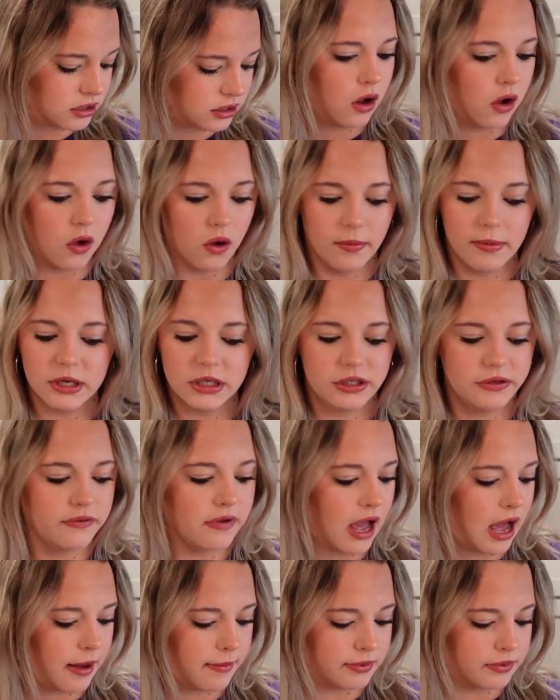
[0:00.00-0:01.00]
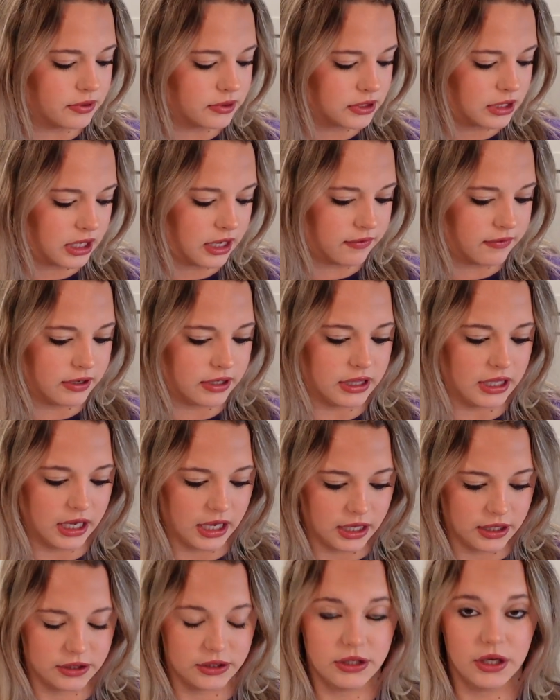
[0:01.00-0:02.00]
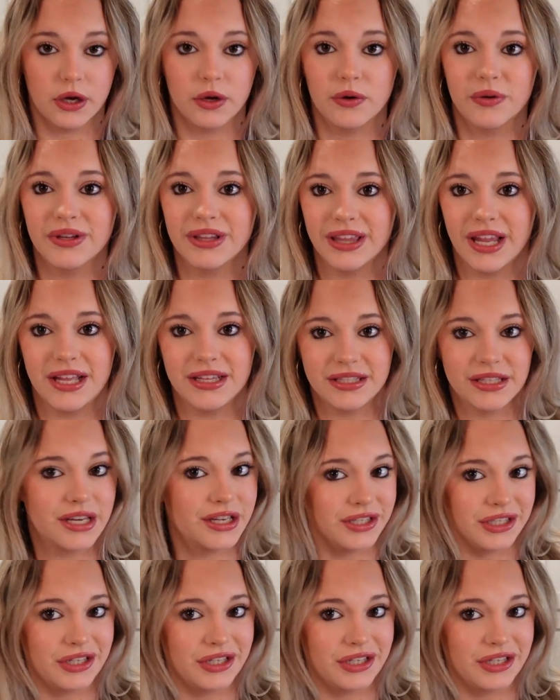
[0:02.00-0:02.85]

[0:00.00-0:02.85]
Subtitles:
a whole bunch of apples and everything, so let's get